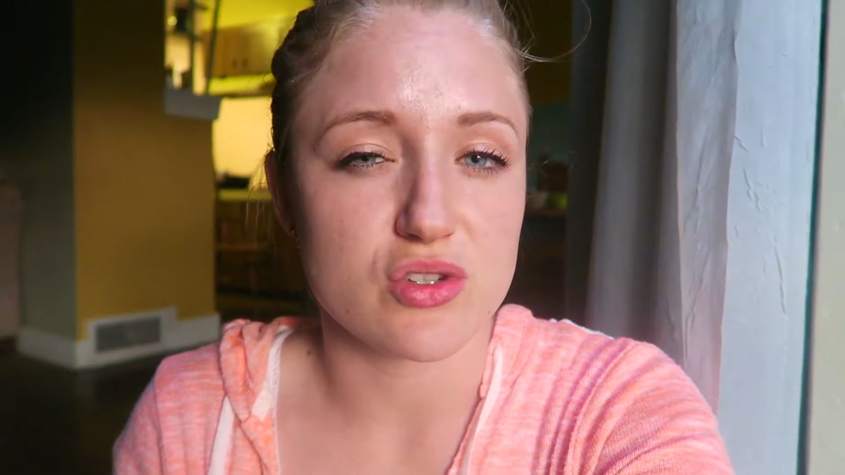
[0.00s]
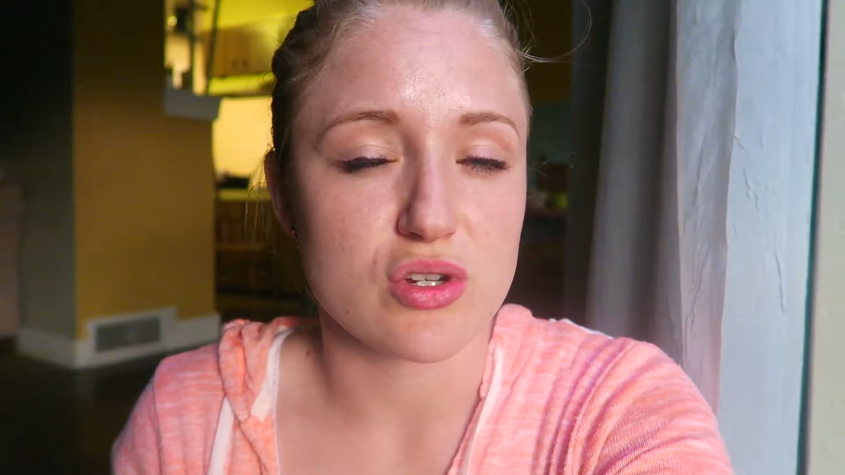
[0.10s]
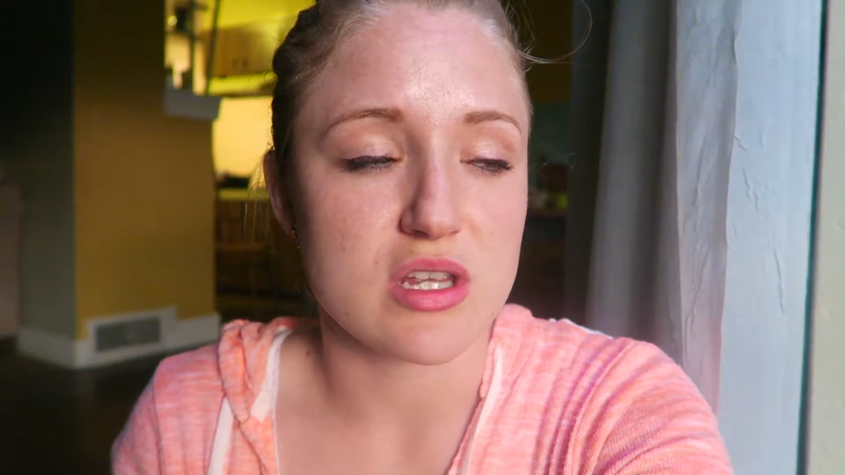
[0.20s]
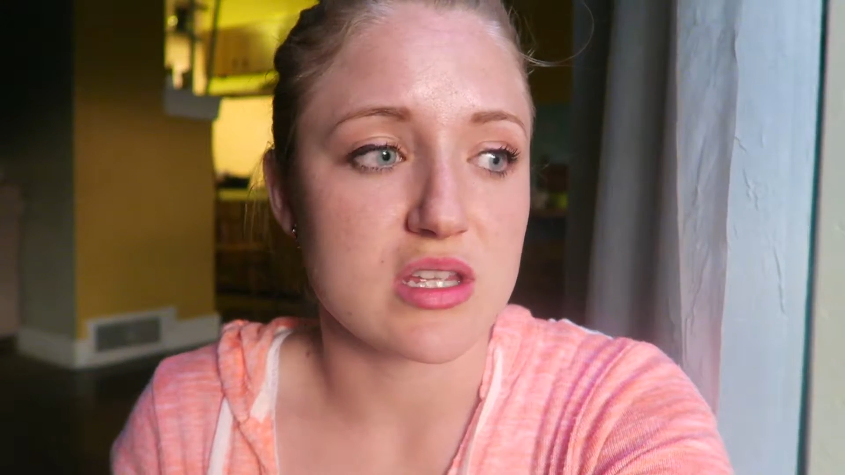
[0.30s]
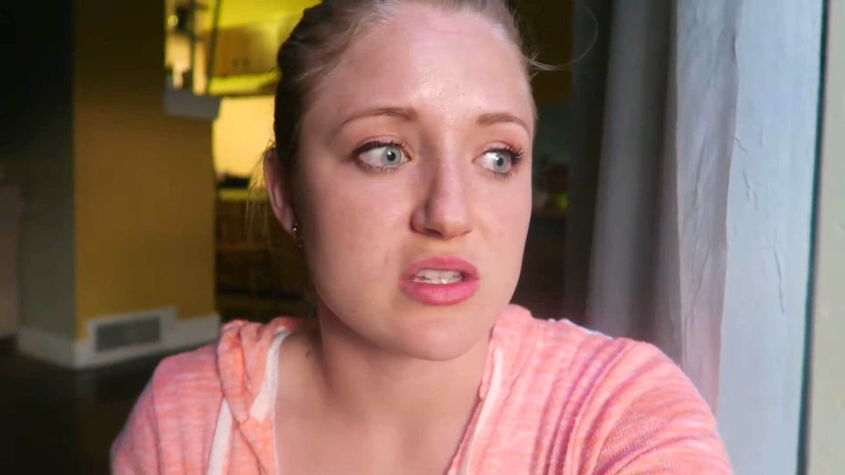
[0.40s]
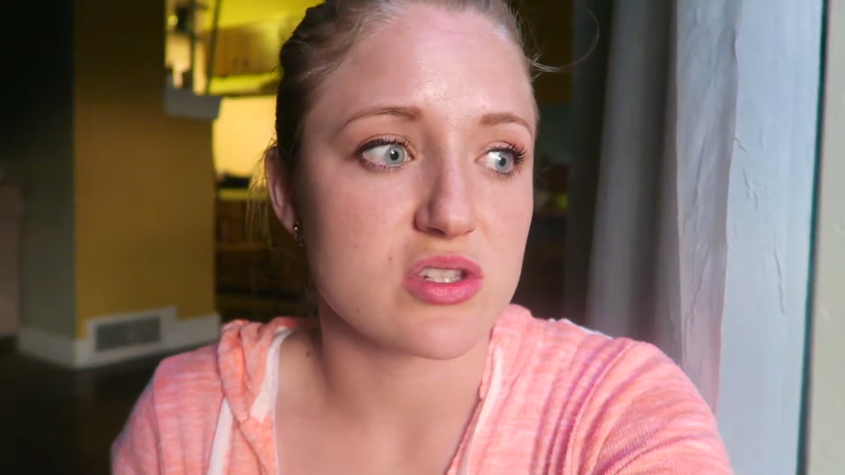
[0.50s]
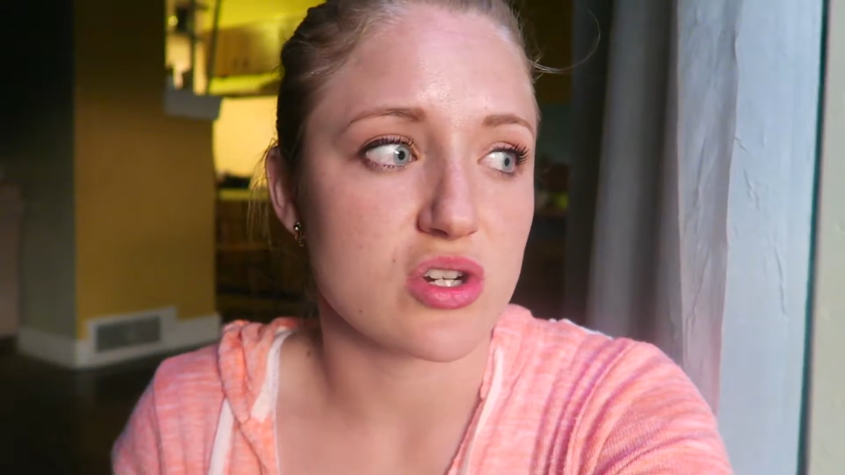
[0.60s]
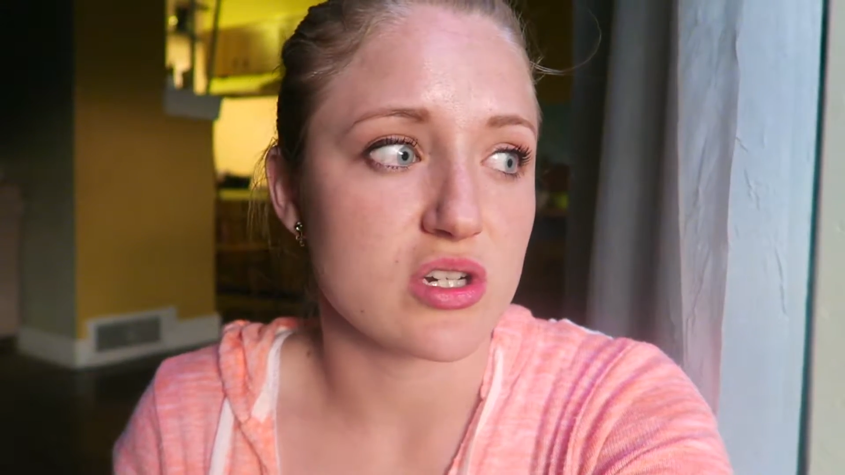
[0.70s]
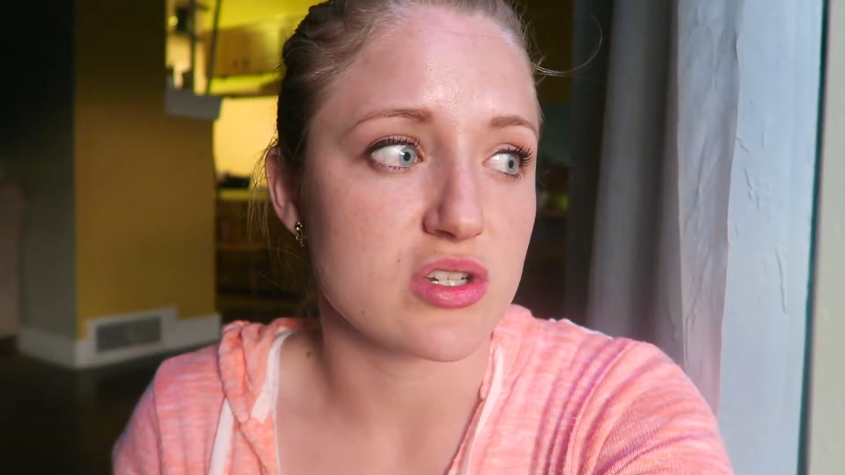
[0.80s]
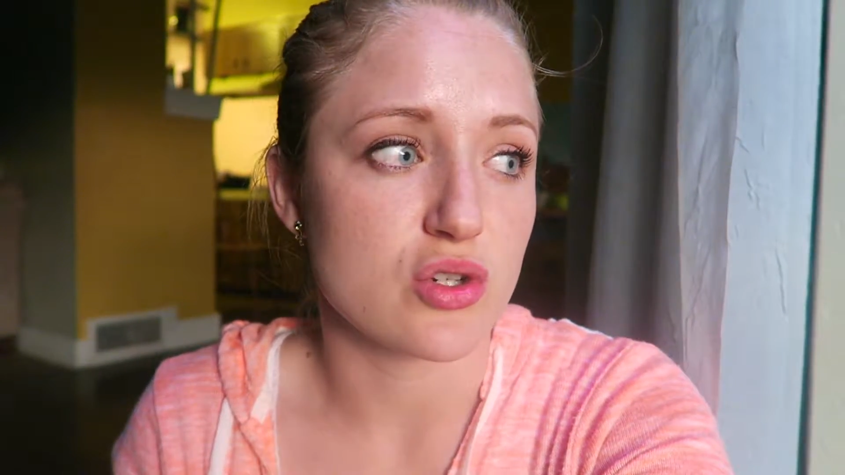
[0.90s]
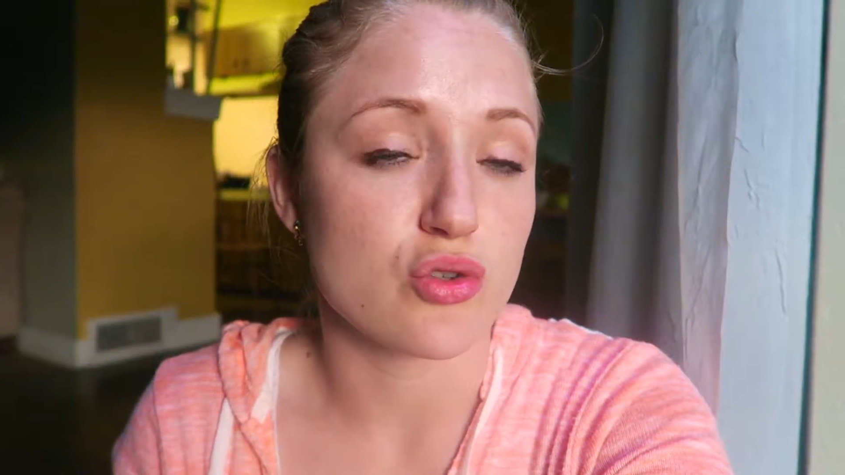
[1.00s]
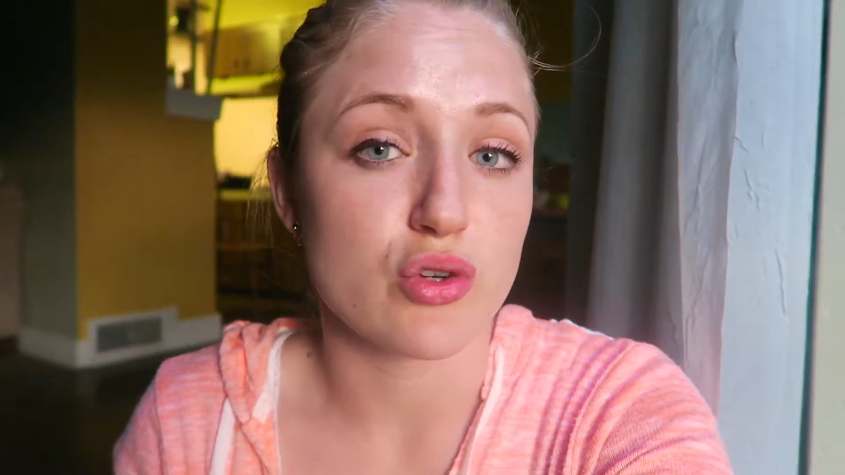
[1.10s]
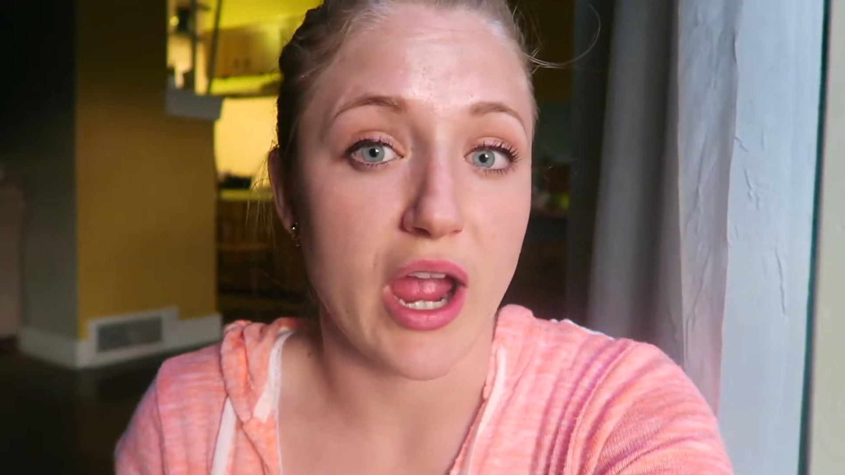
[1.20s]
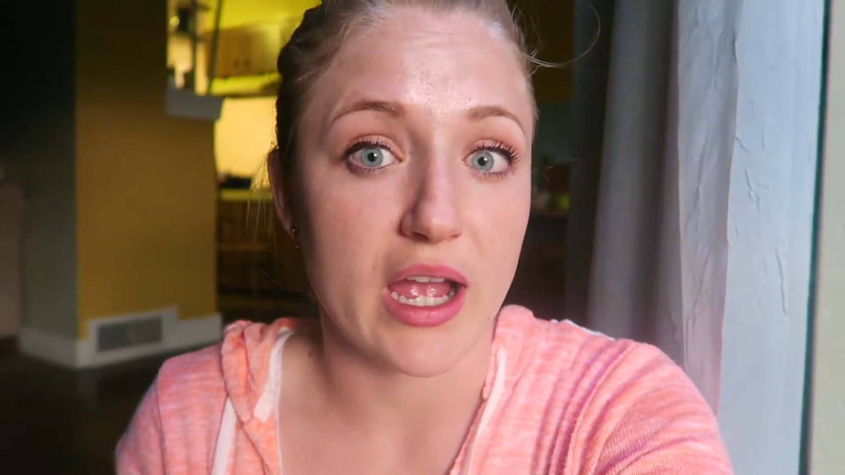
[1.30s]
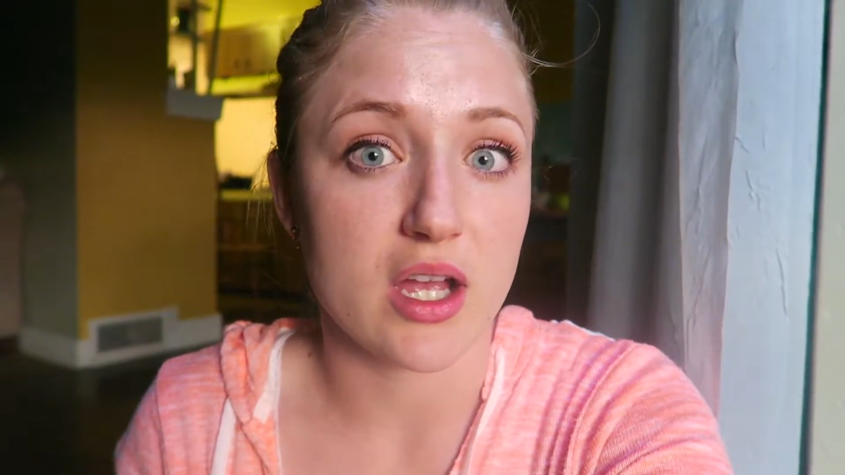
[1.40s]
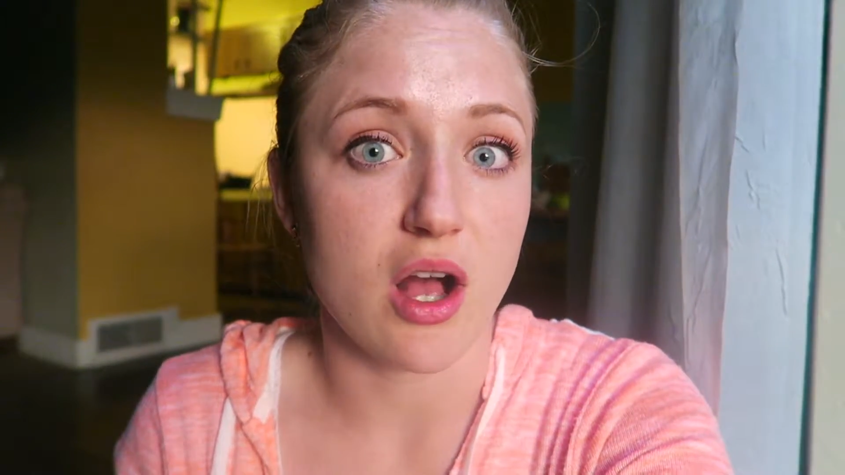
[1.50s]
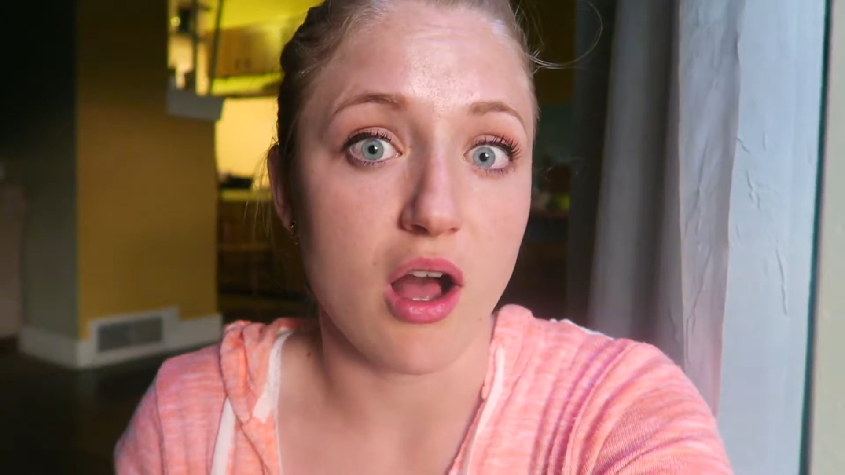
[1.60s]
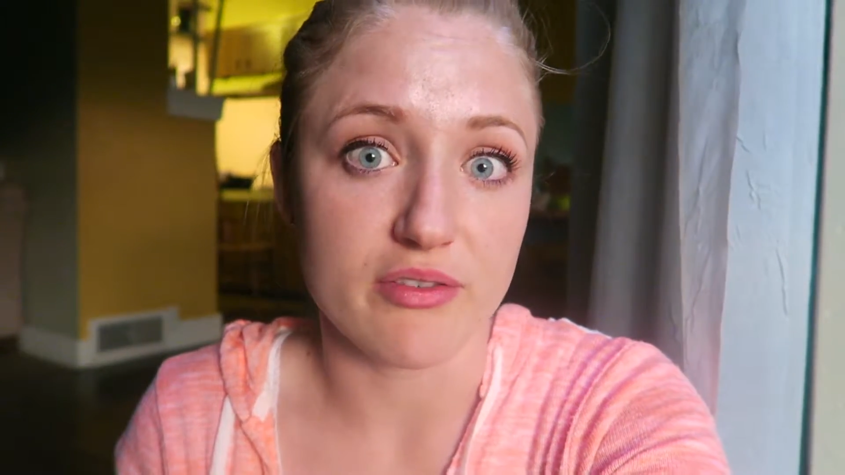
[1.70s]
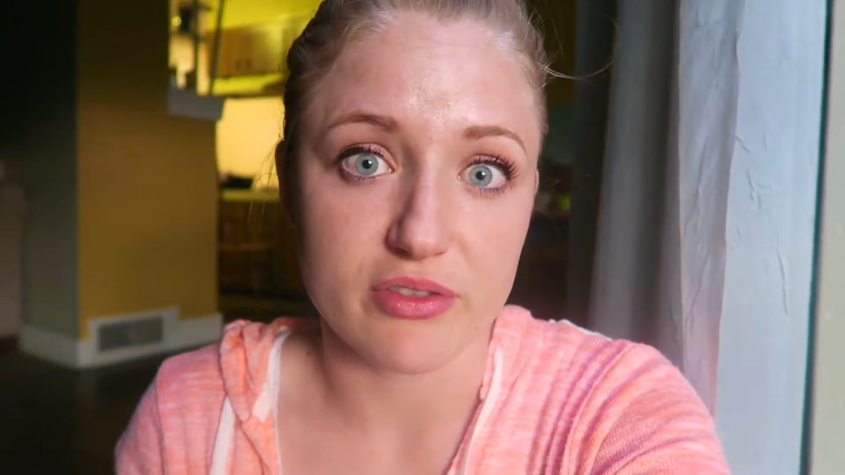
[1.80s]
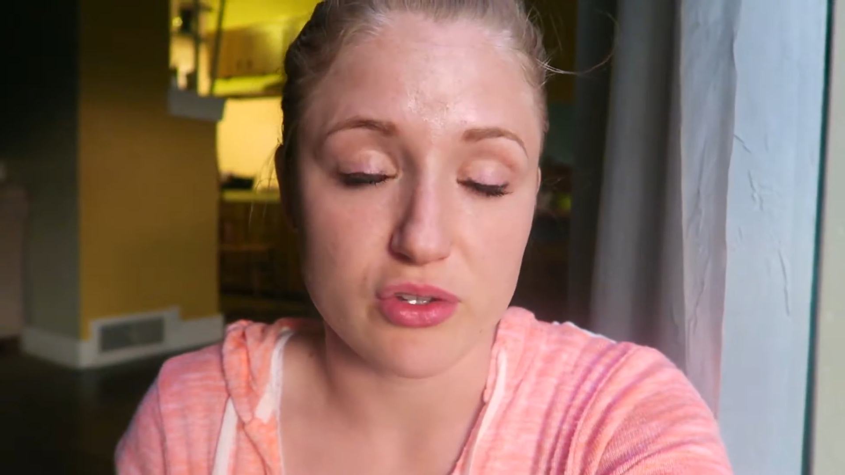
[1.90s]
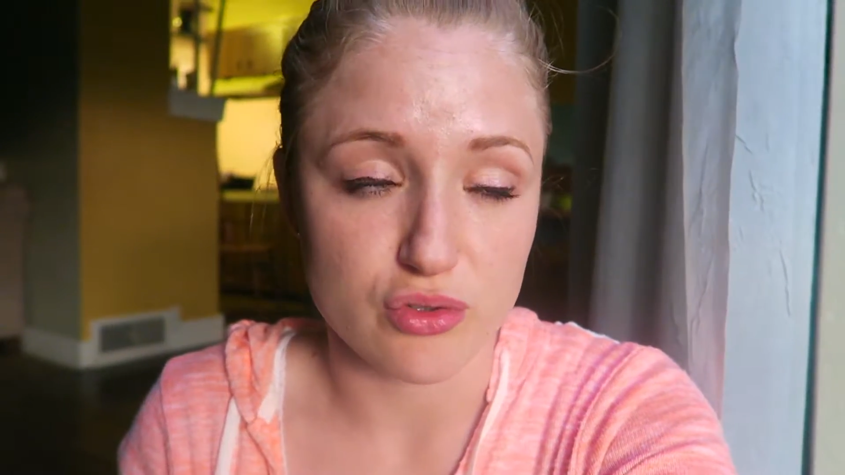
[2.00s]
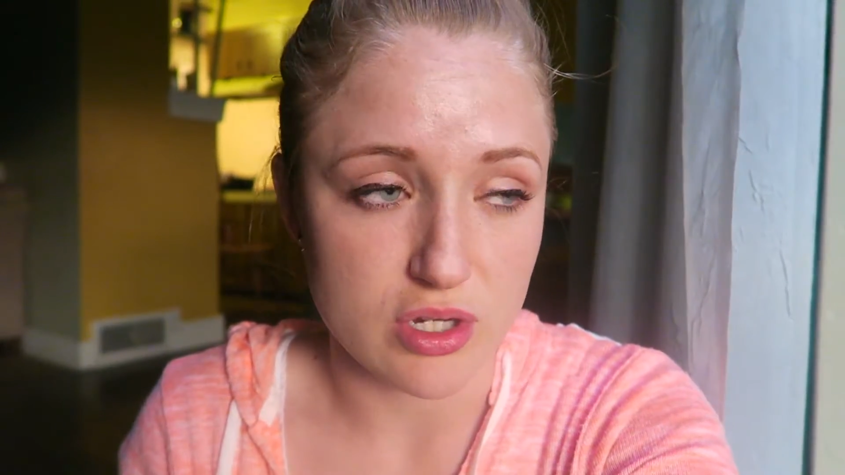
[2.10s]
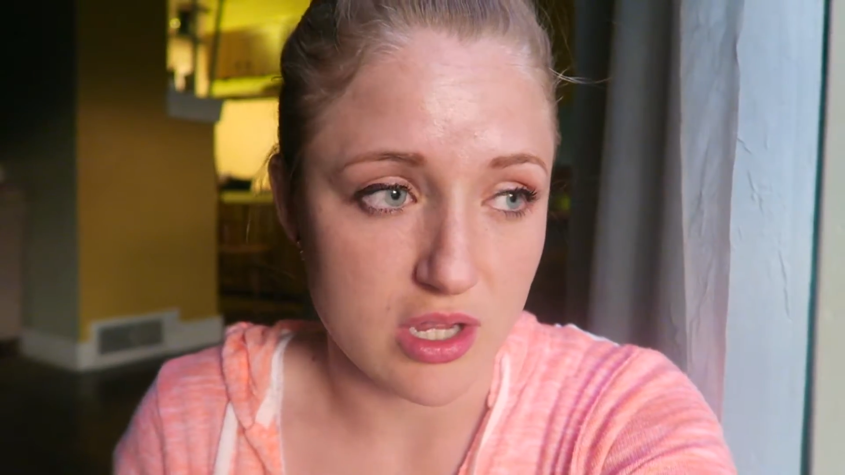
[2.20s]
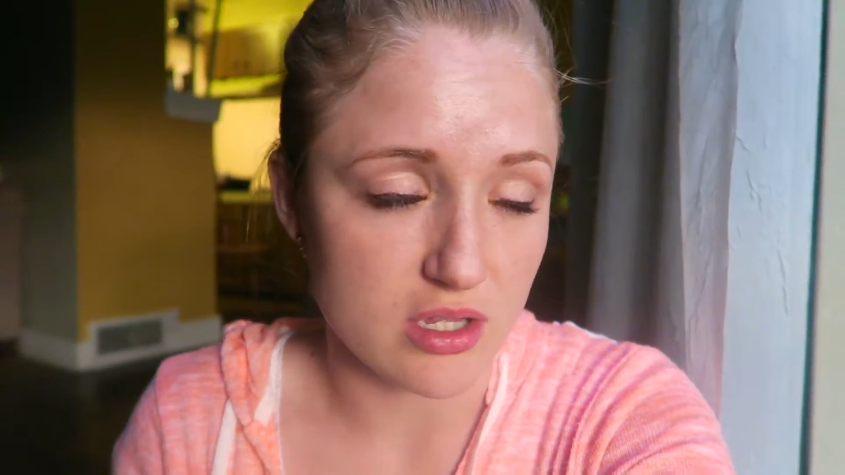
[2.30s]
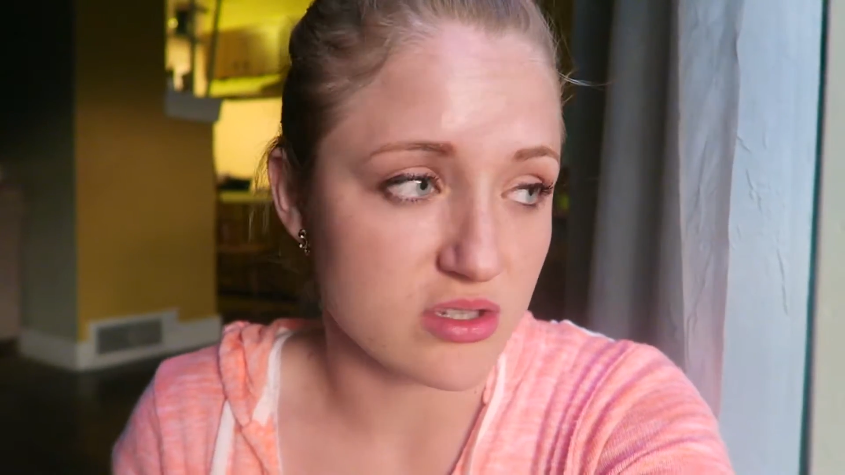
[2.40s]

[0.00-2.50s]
tree is starting to crack off the tree.